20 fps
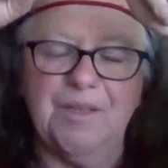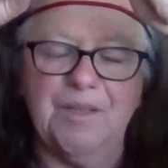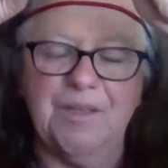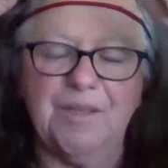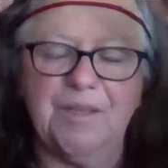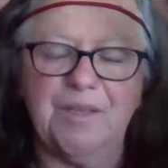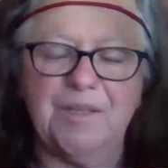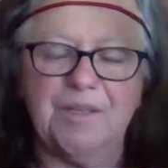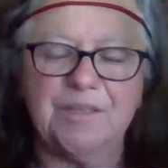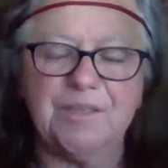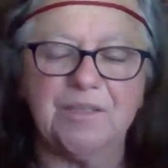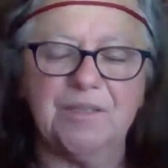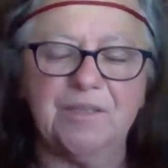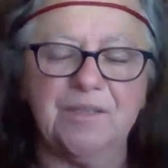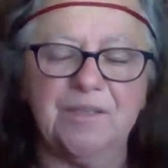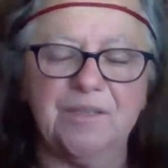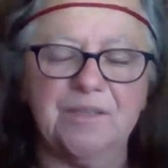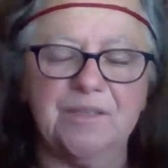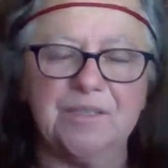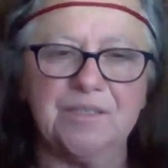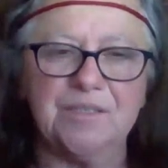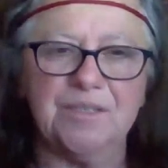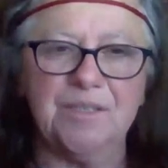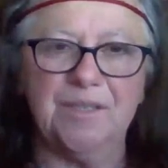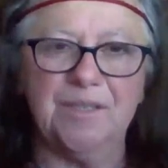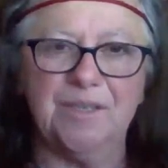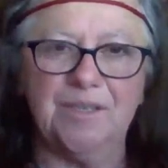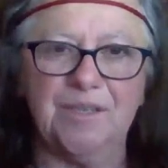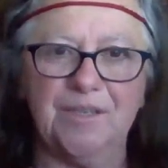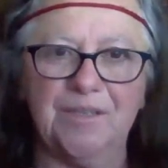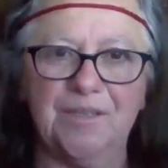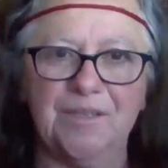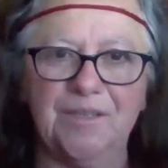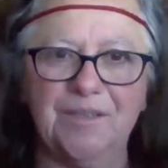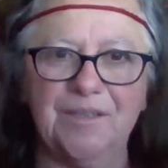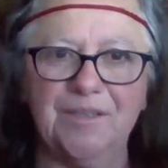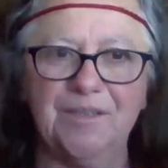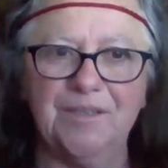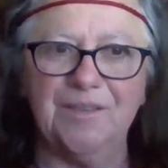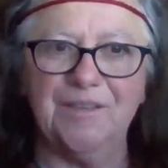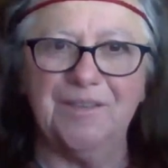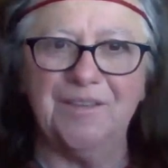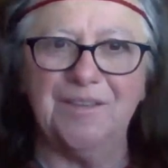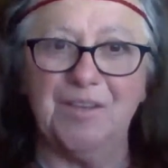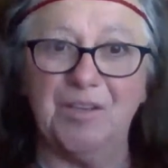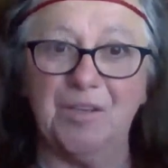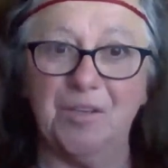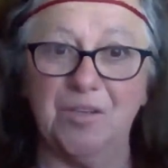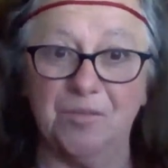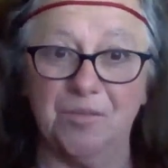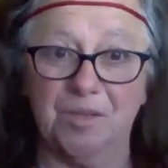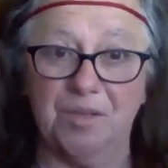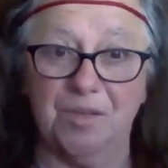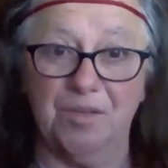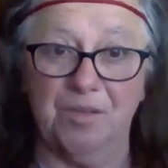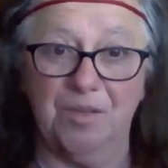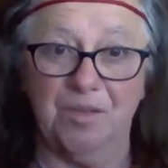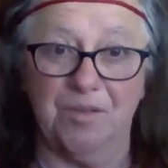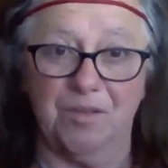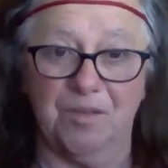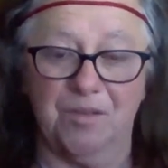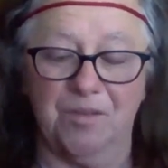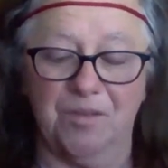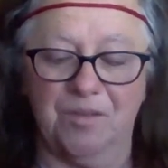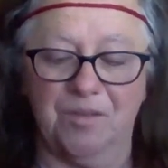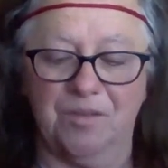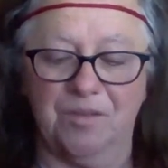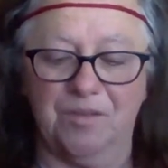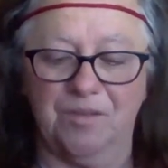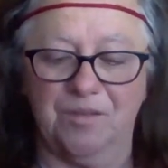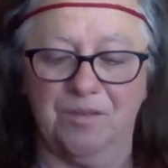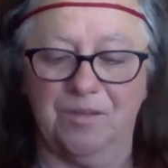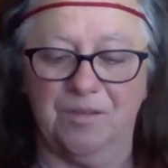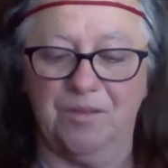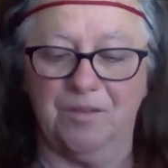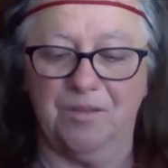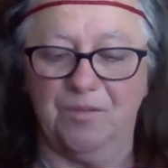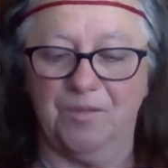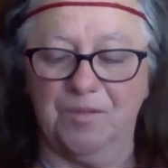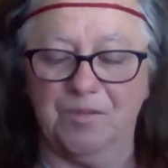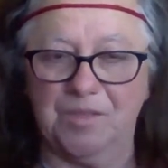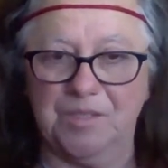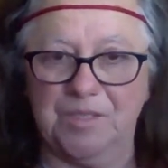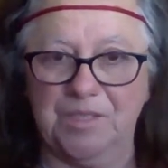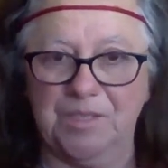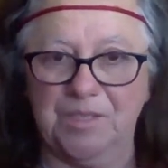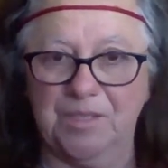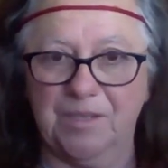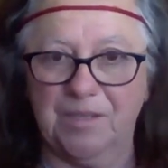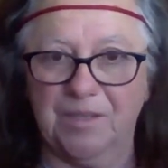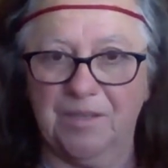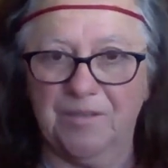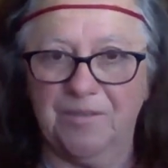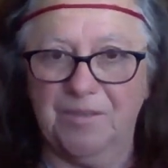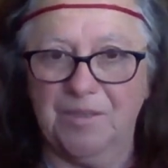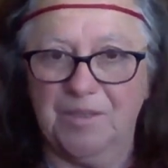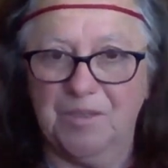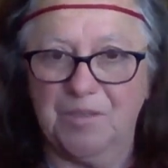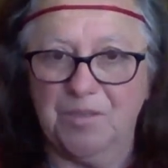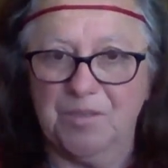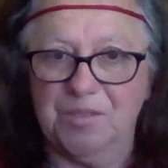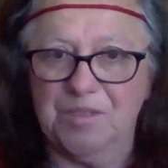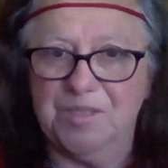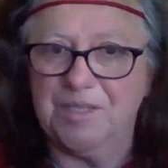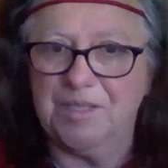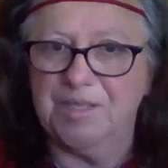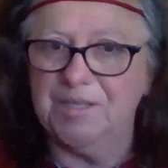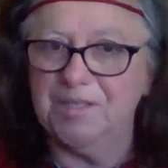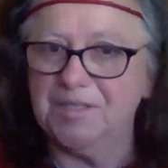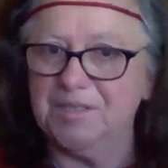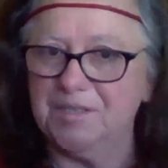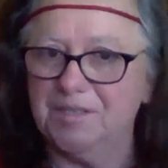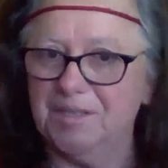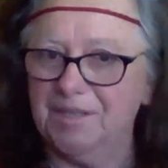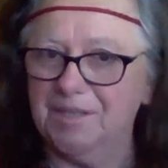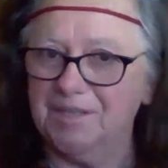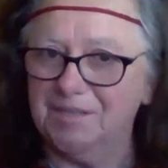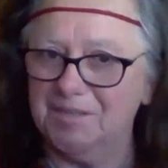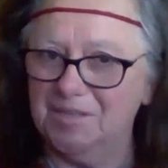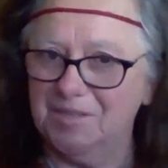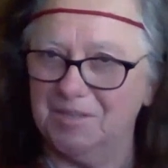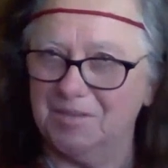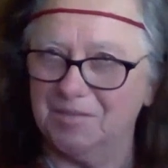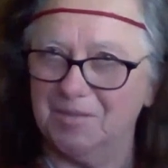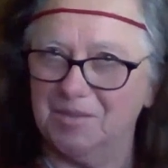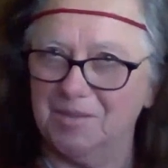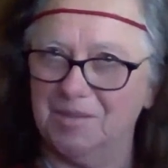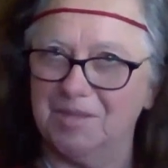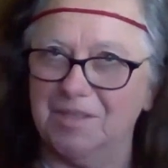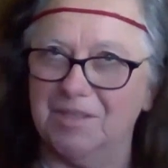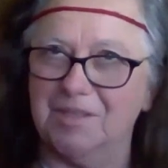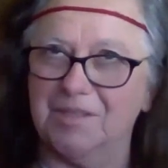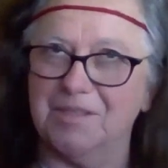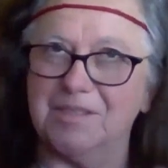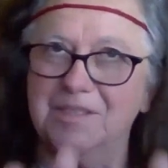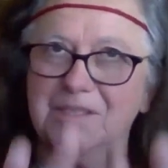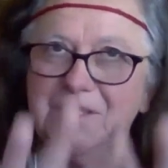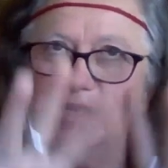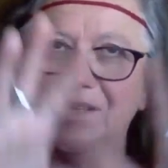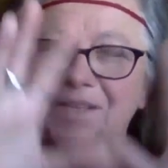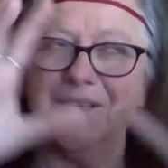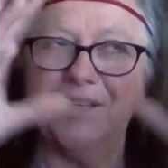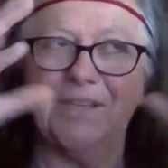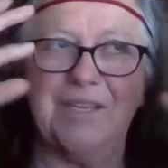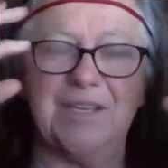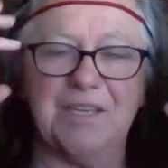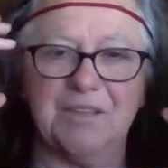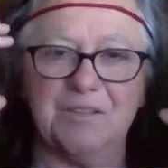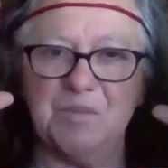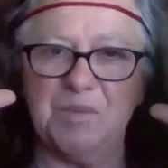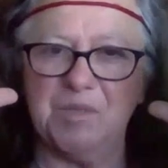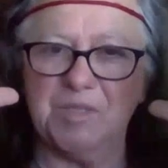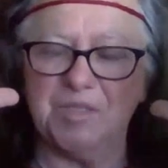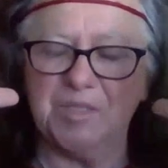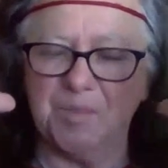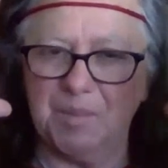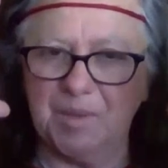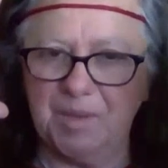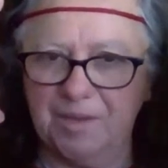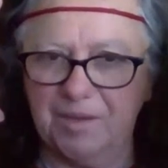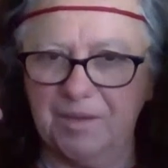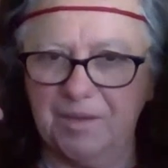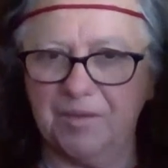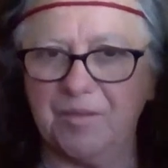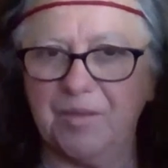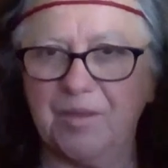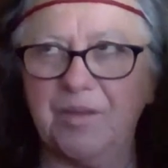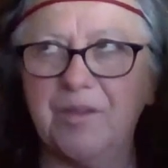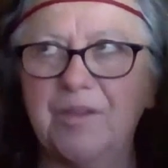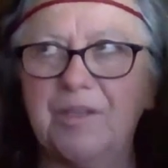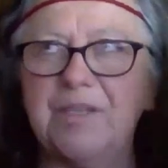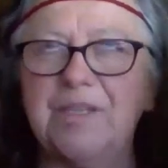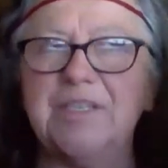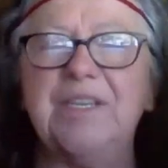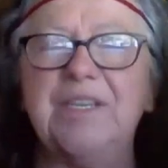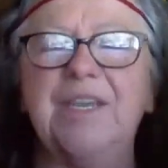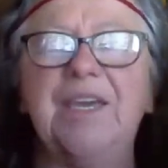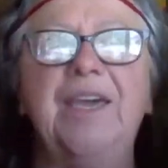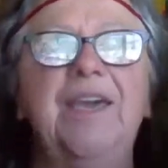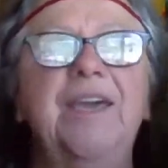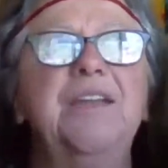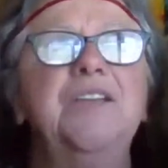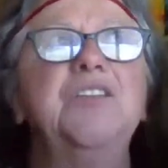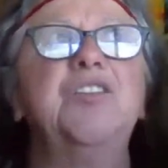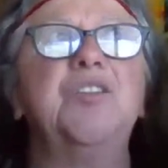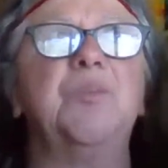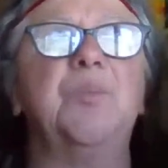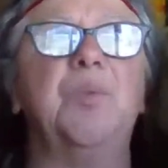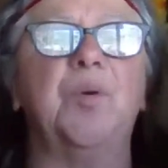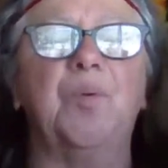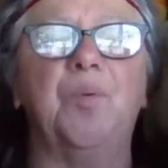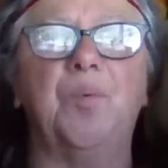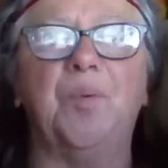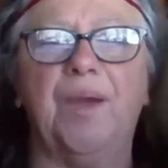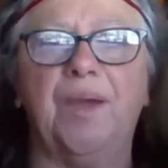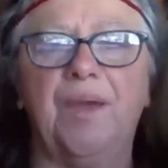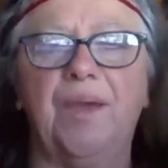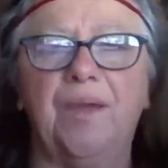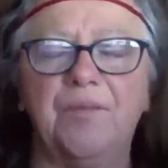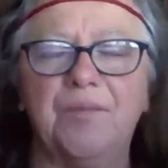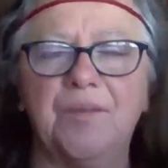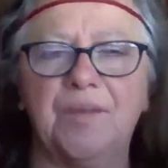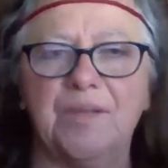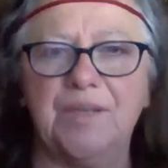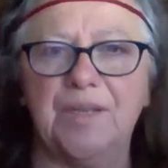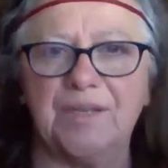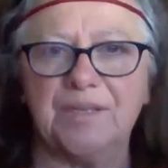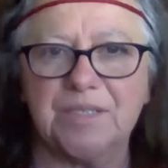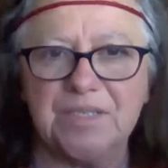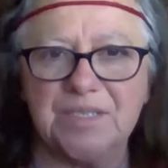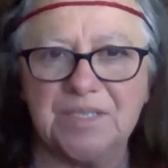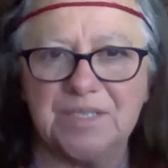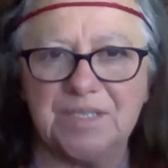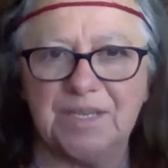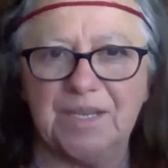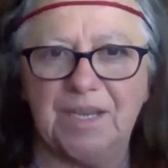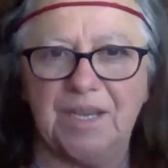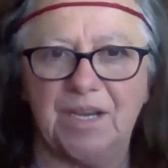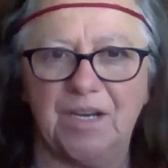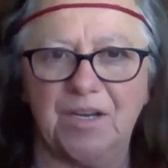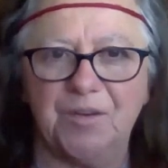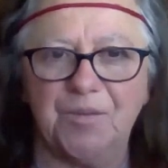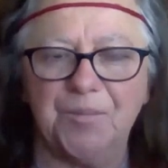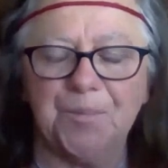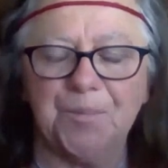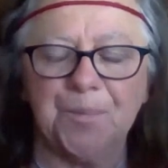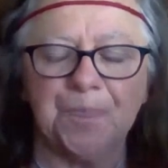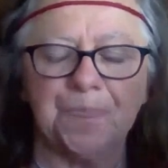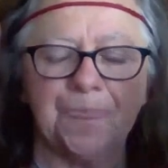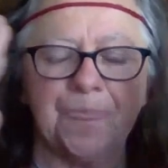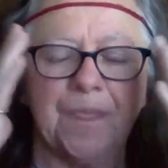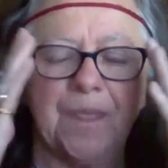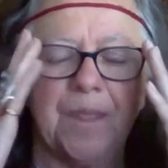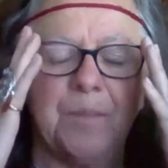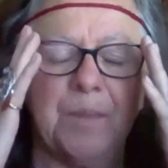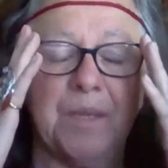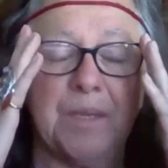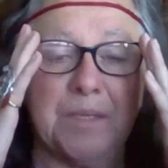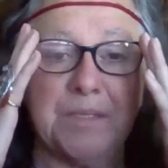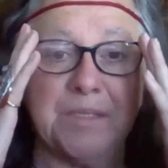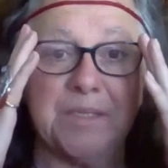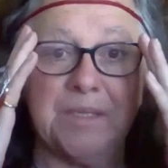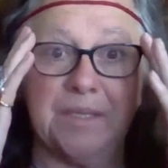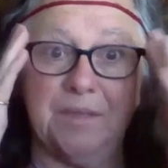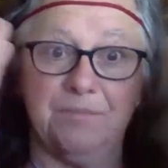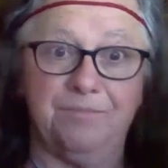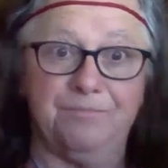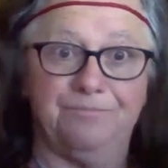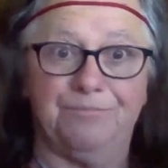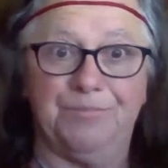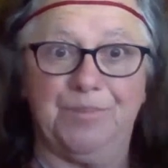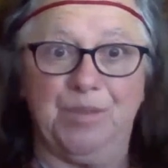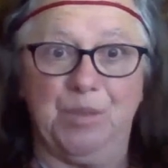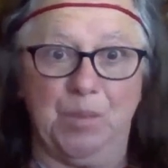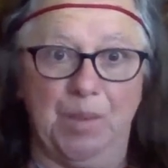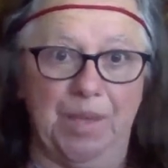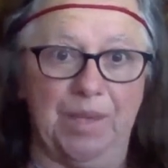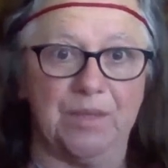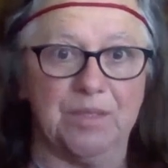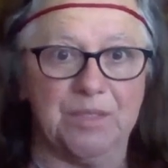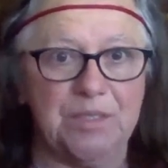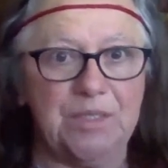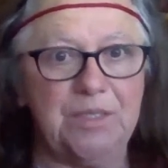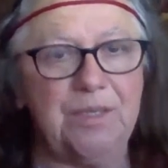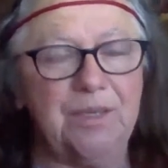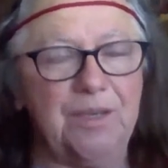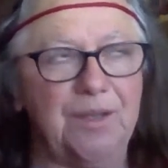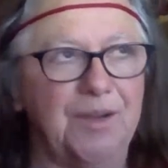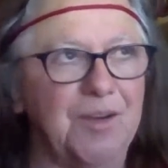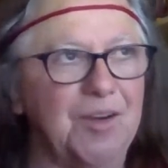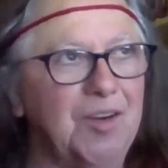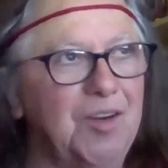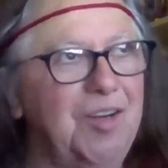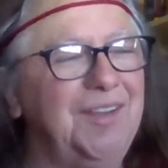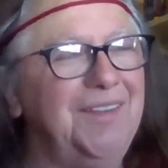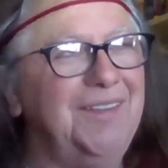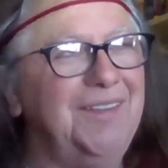has kind of this line, around the earth. We've seen that kind of visual in science class and different things. That gives me some kind of a tangible way of connecting to air, because you can't see air.